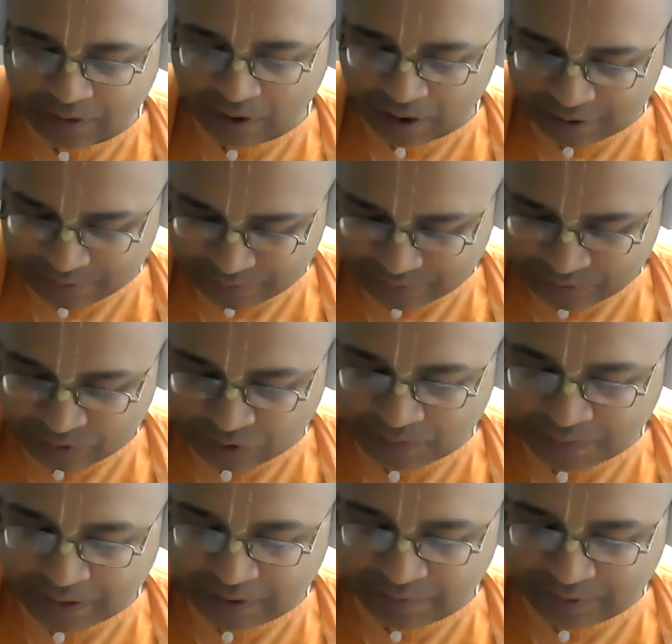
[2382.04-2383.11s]
the Lord.
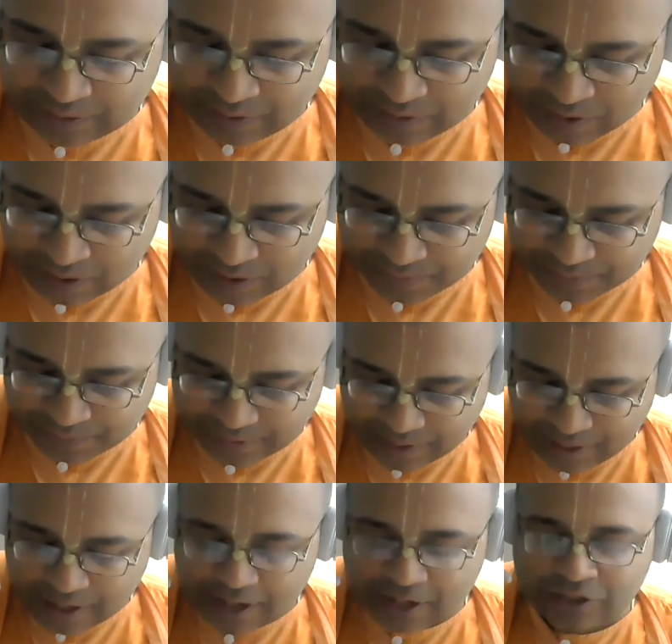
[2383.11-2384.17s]
Don't believe in the Lord.
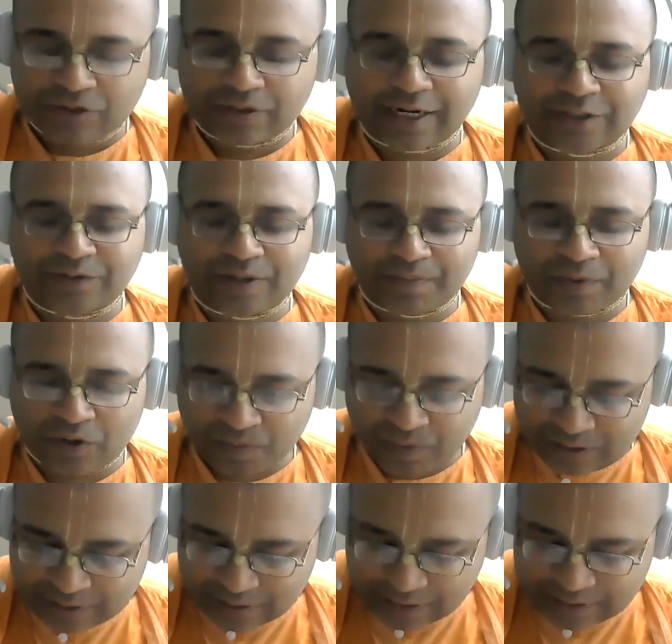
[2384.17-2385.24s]
So that's why
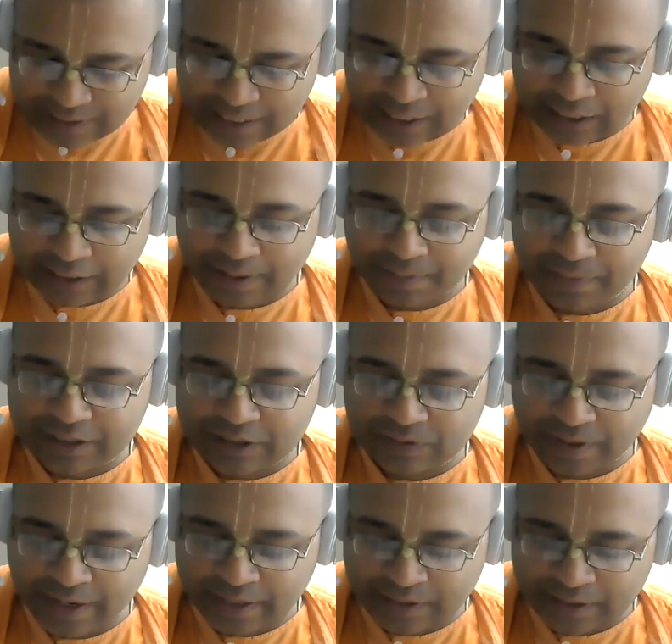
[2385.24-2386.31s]
Prabhupada says an attempt is
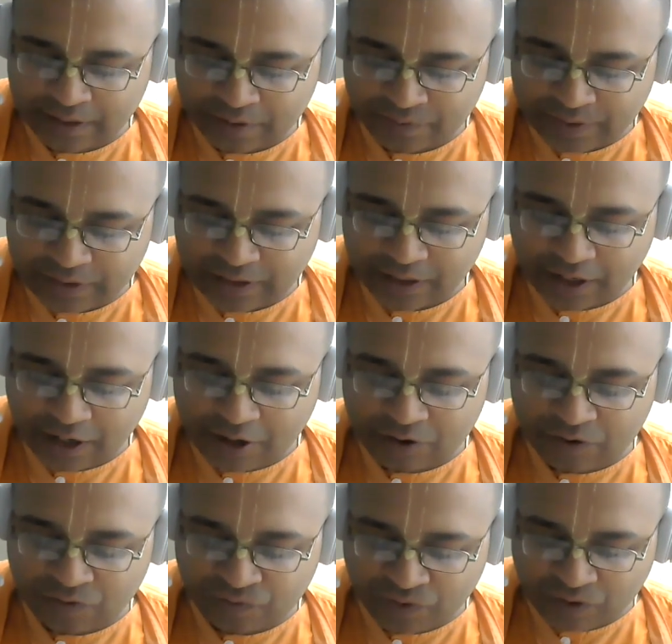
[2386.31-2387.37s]
made herewith
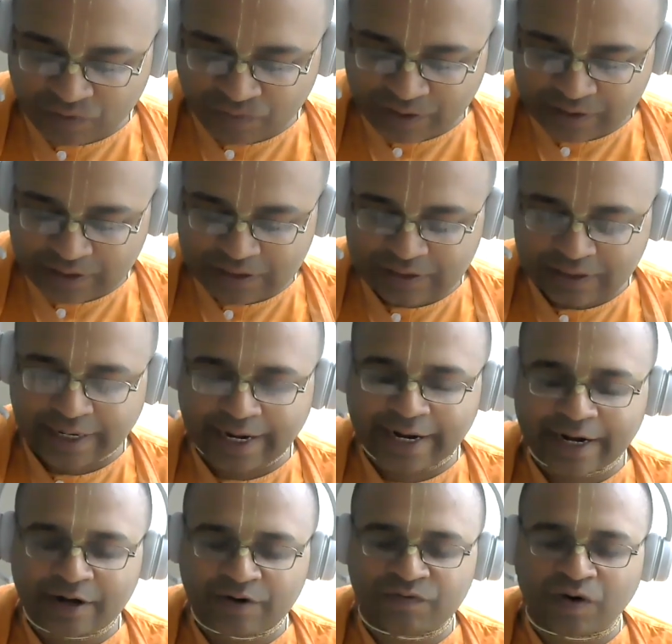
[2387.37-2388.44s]
to fulfill this
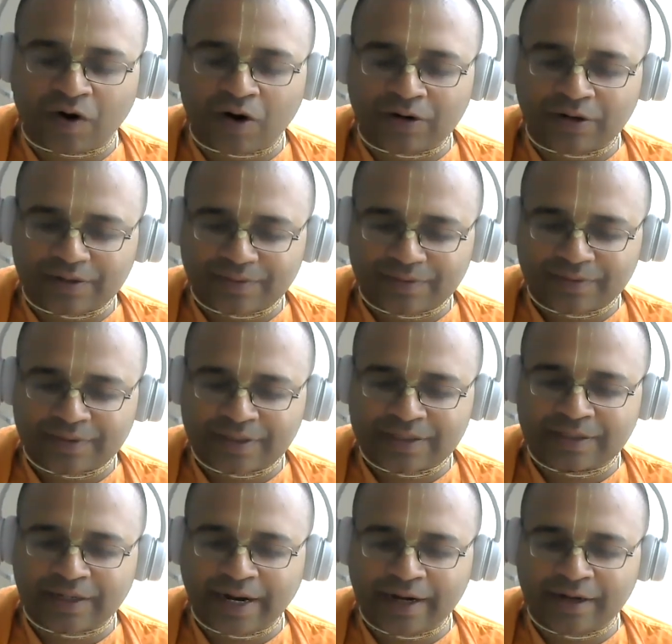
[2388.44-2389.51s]
great want,
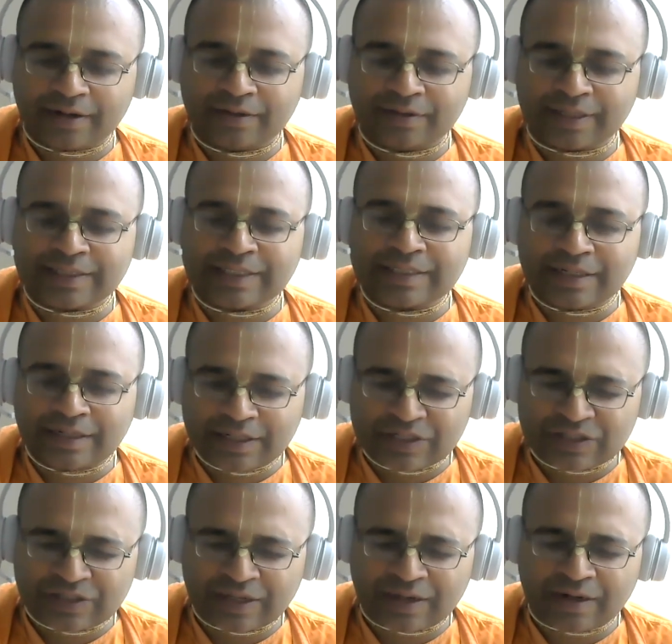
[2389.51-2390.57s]
this great necessity
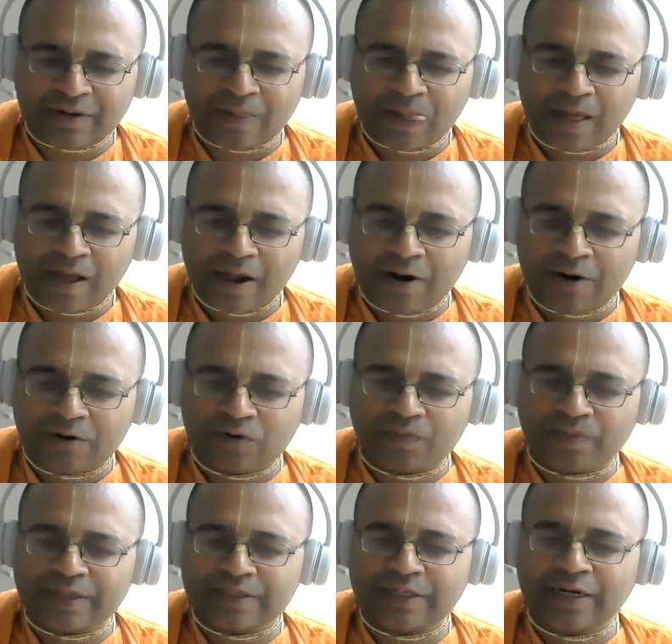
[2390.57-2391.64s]
is there to
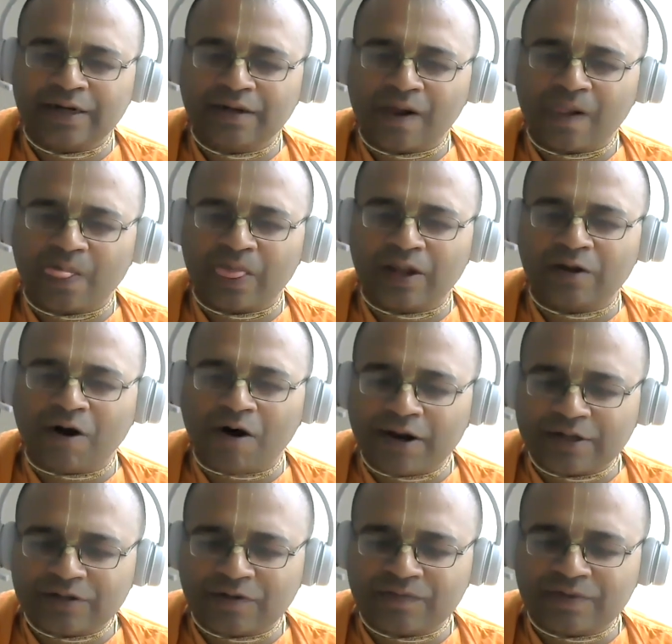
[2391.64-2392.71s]
present the
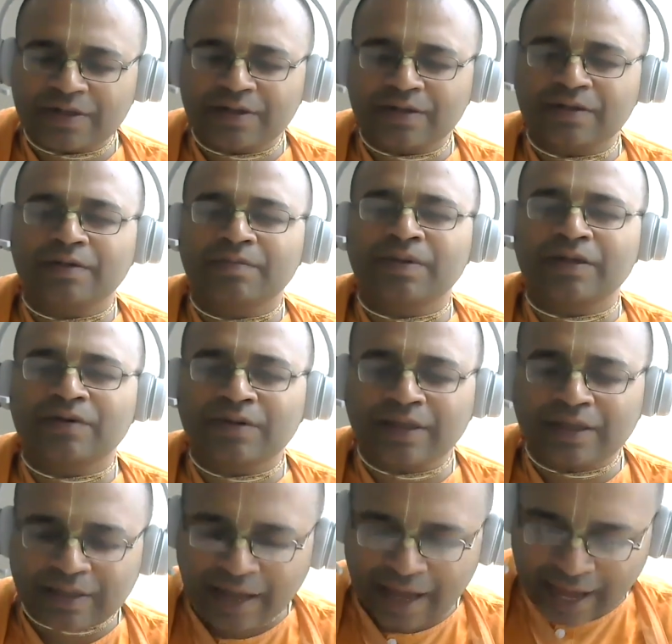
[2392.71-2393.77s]
knowledge of the Bhagavad
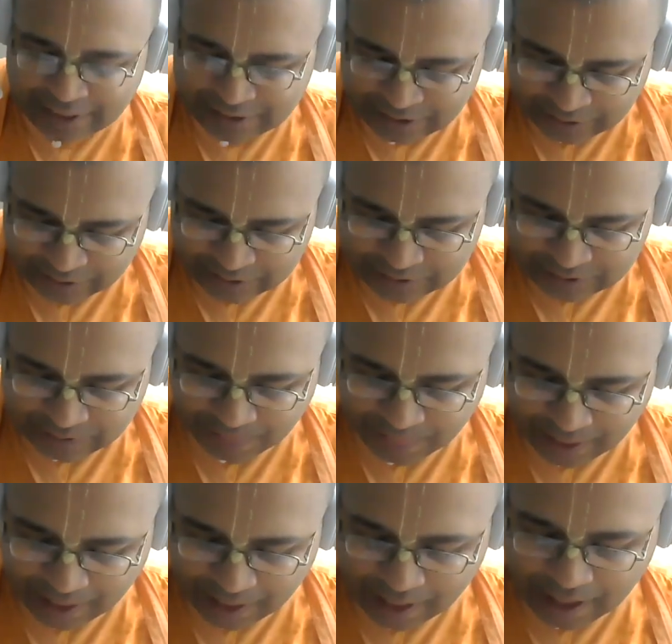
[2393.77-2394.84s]
Gita as it is
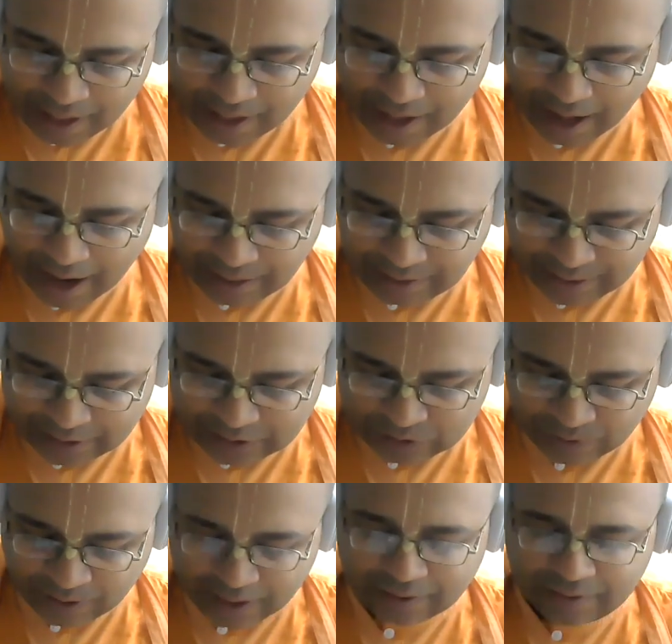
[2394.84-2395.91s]
and
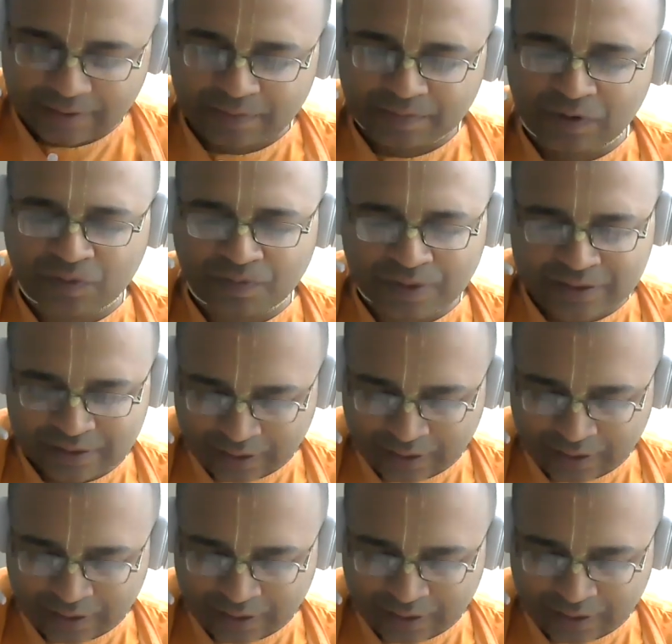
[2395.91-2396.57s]
that's why Prabhupada